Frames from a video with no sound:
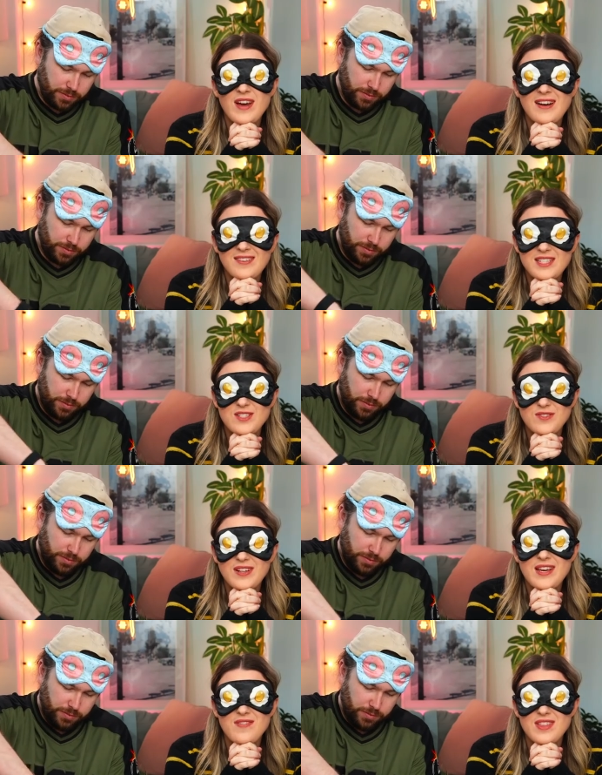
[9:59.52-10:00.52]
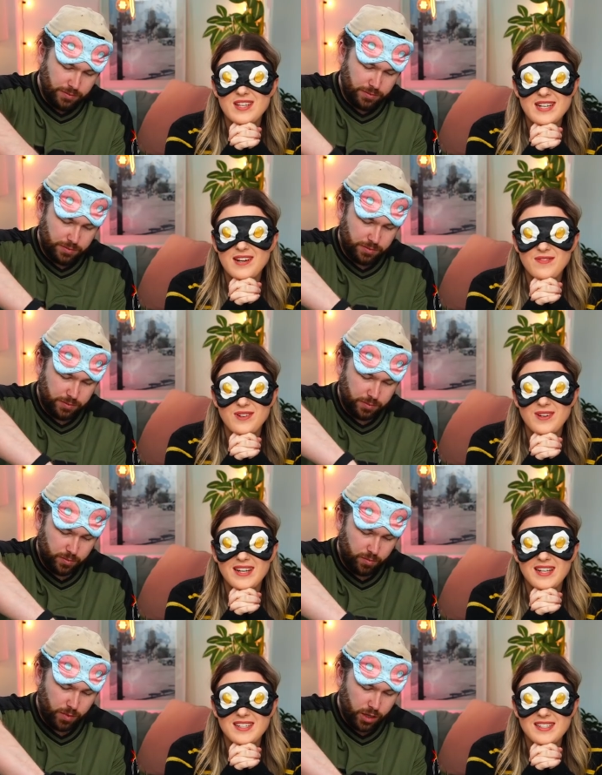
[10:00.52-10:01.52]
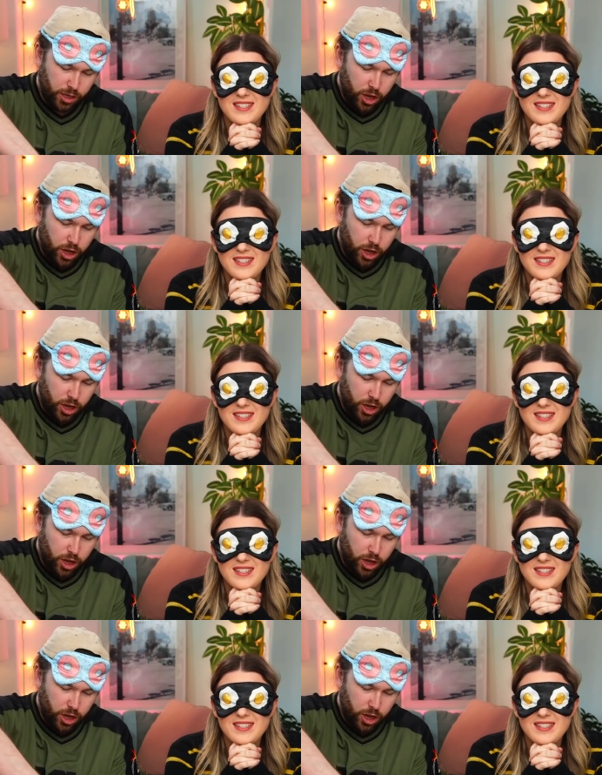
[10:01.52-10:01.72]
Speaker 1: over how little flavour the jackfruit had. I